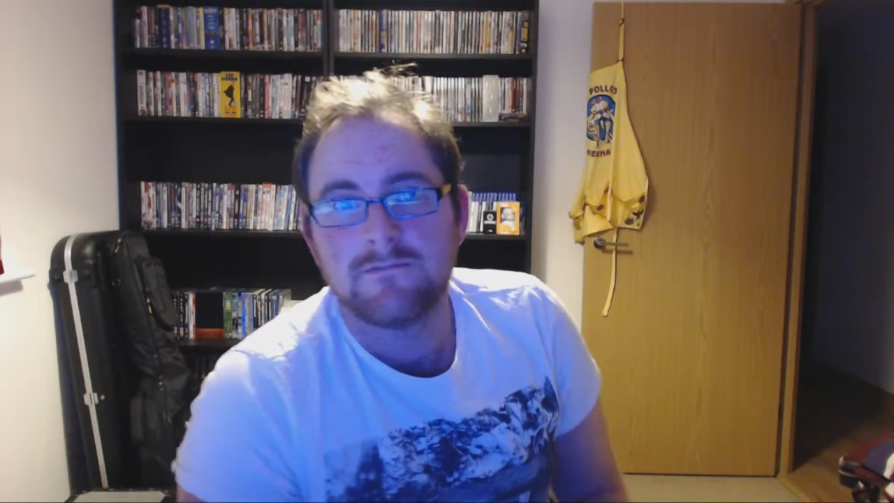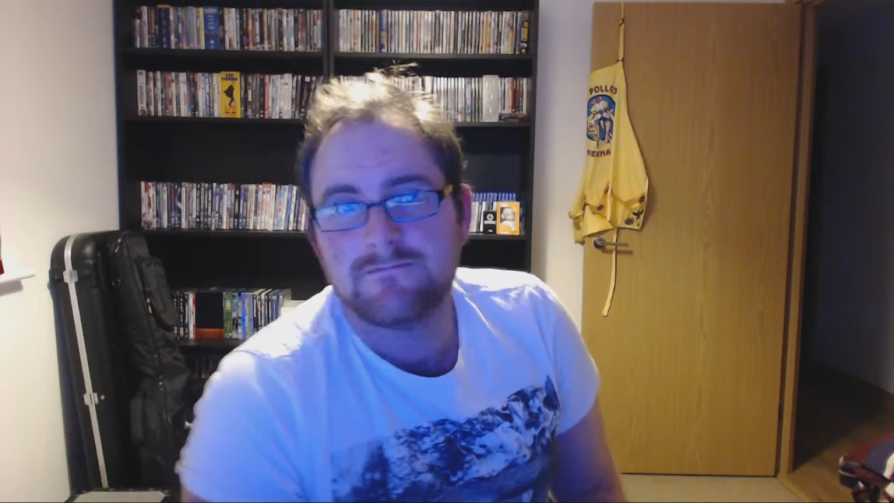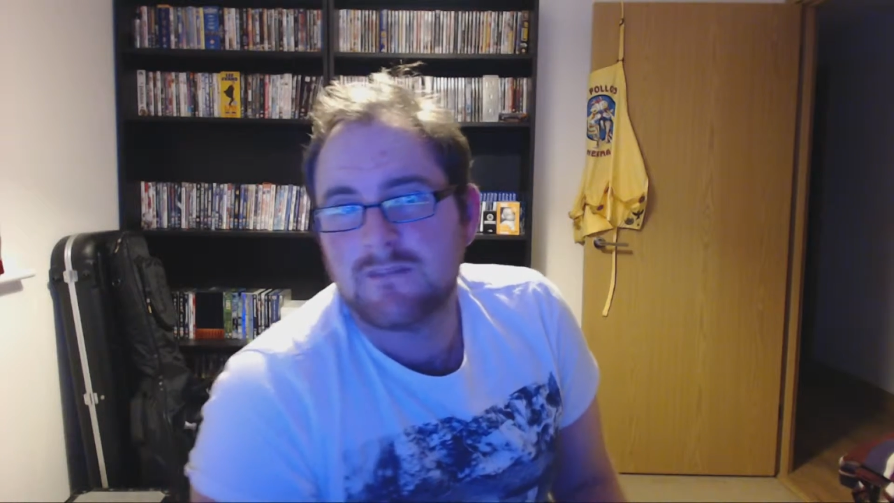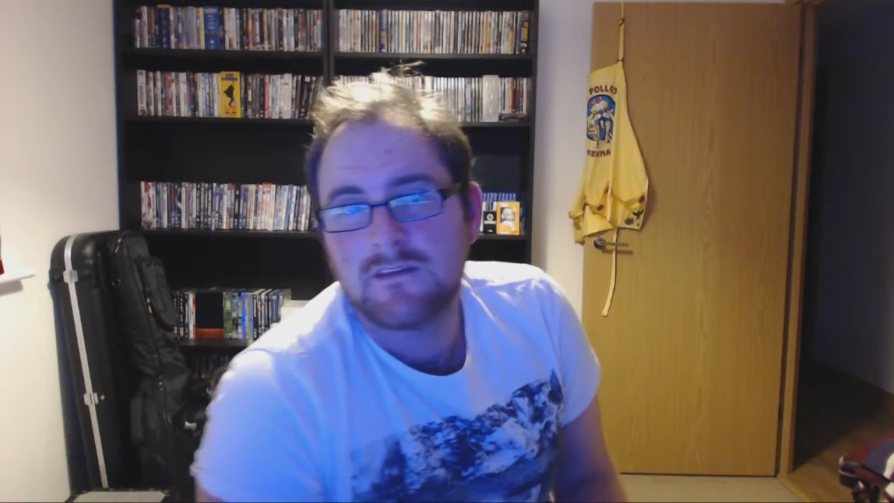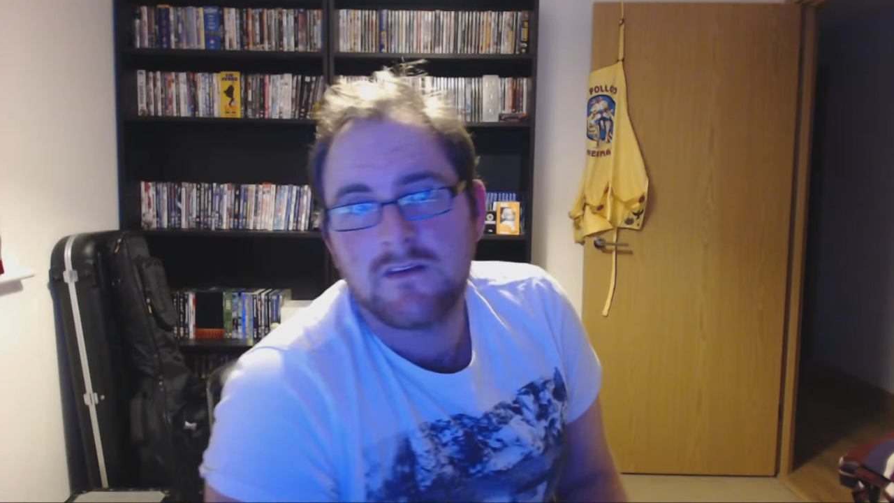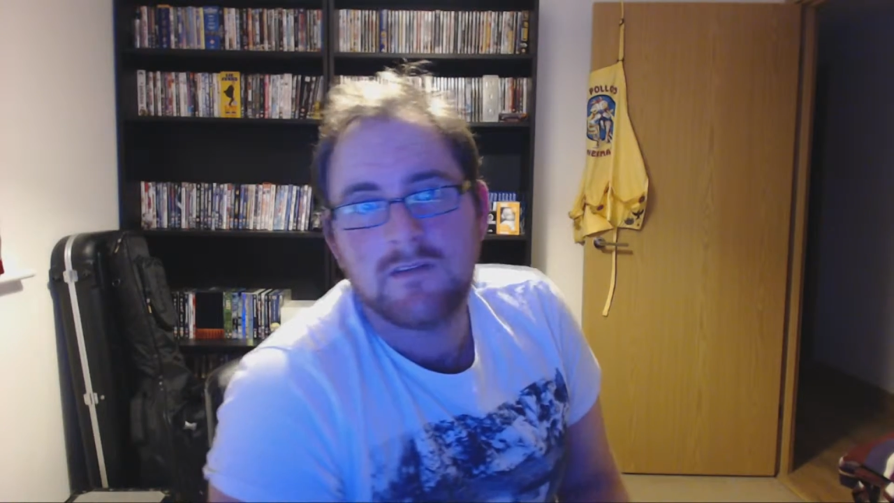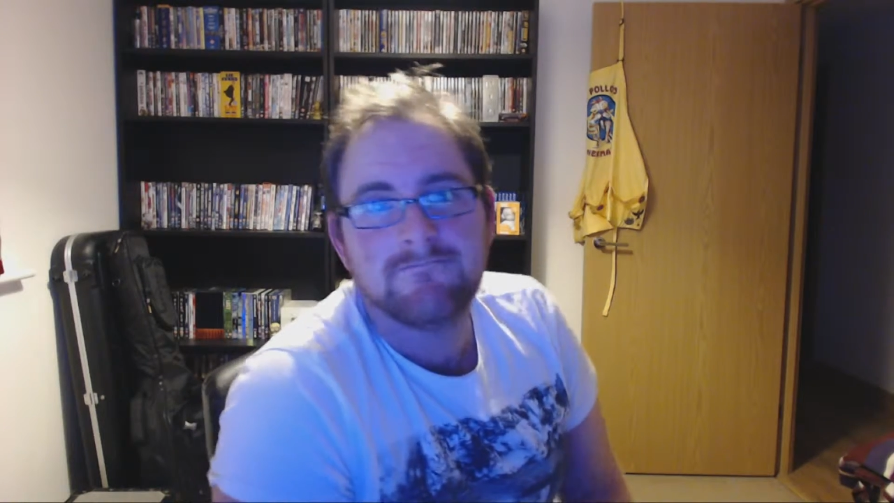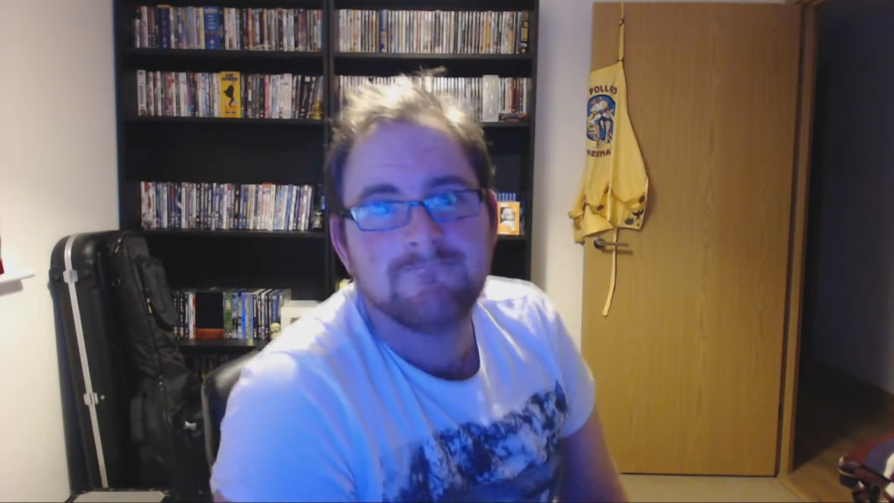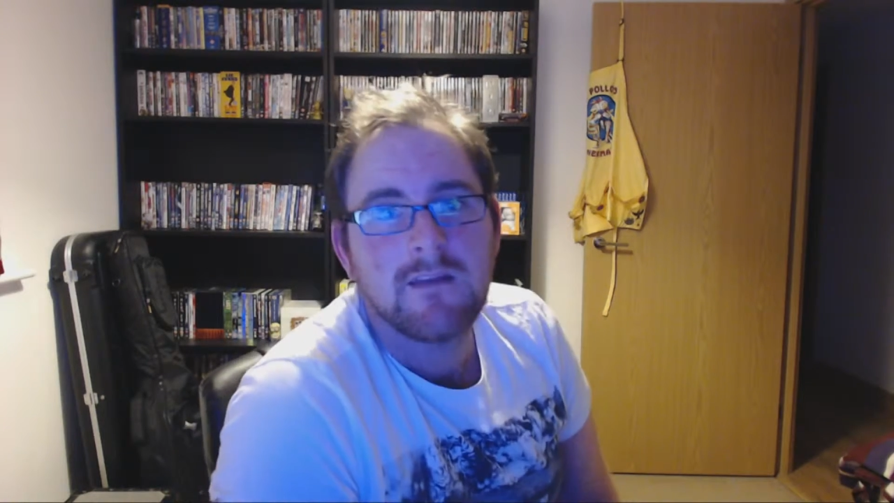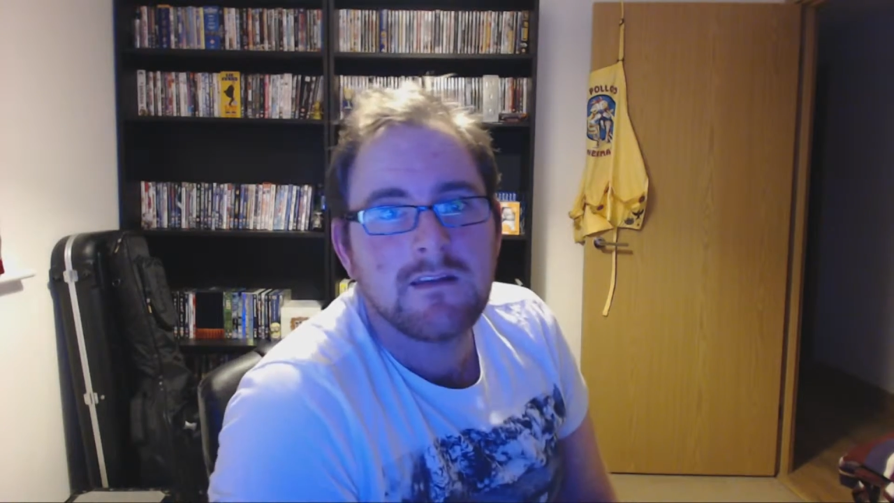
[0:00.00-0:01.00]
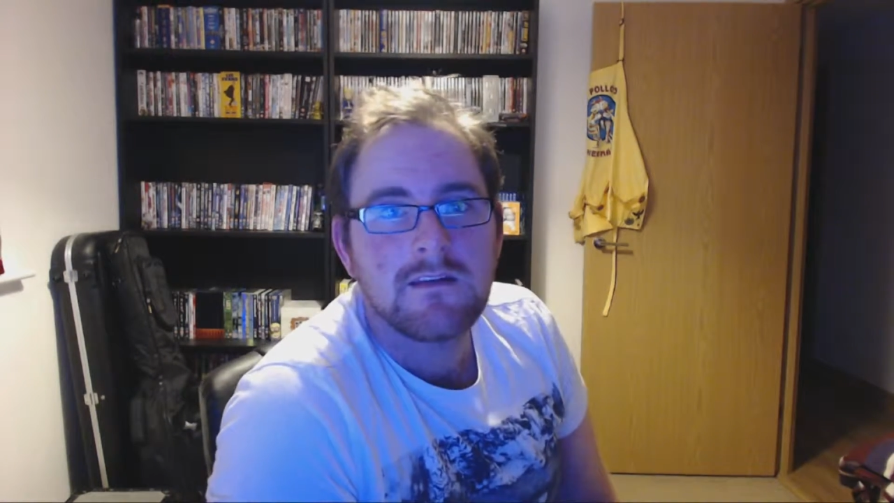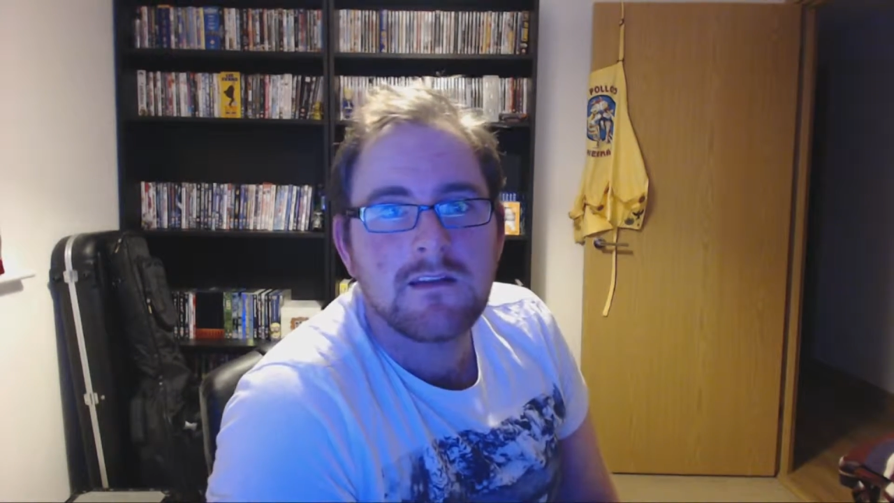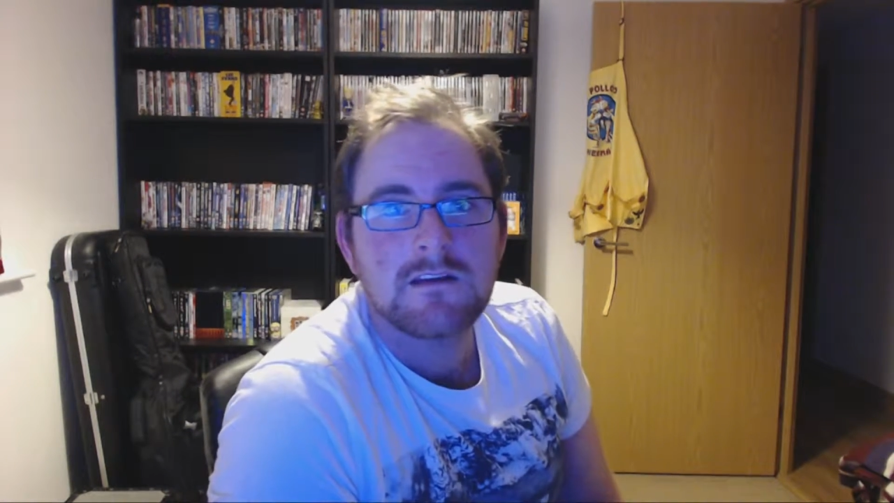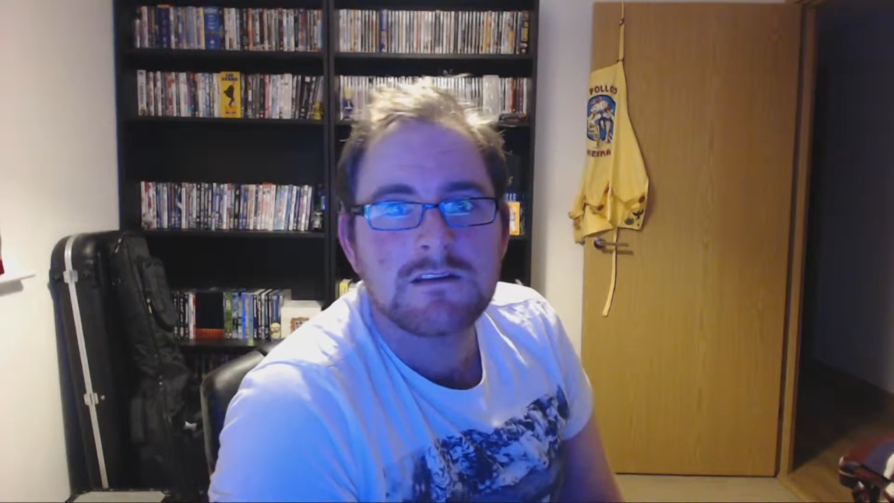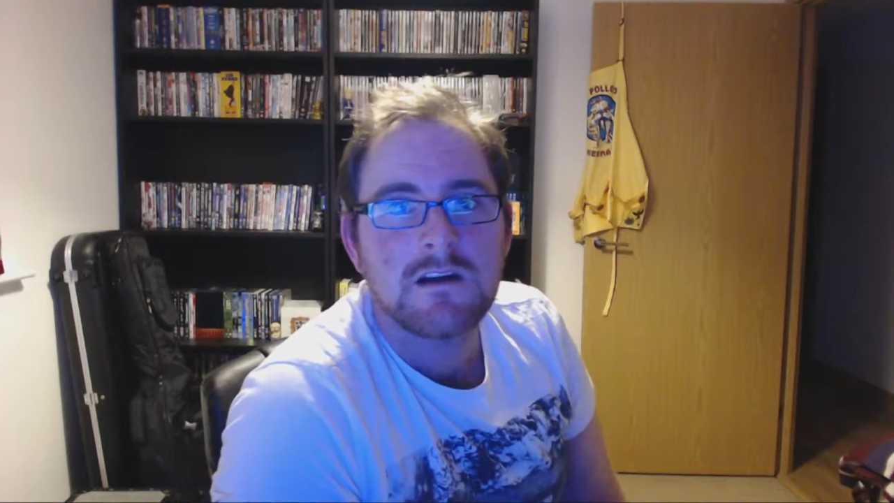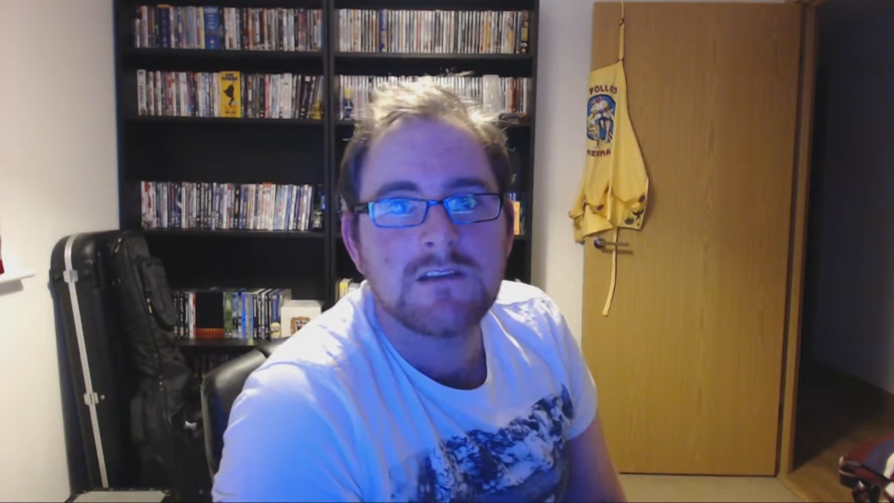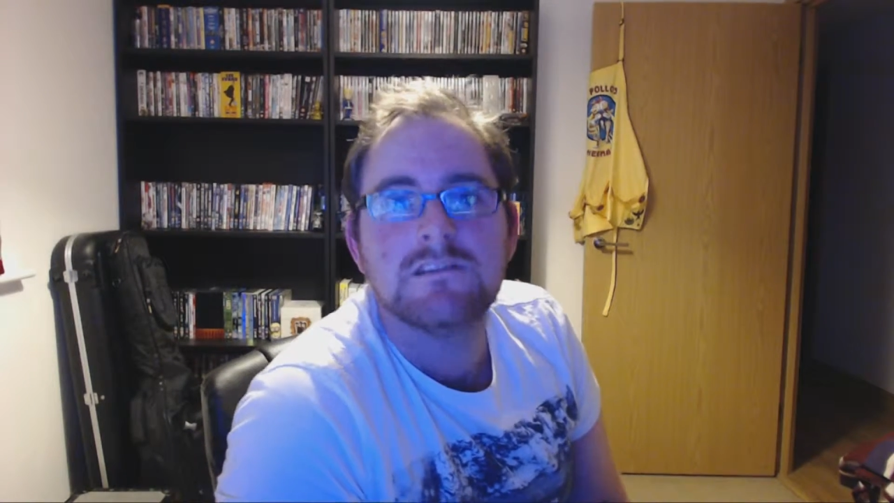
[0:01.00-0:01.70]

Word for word: it's fun and I like showing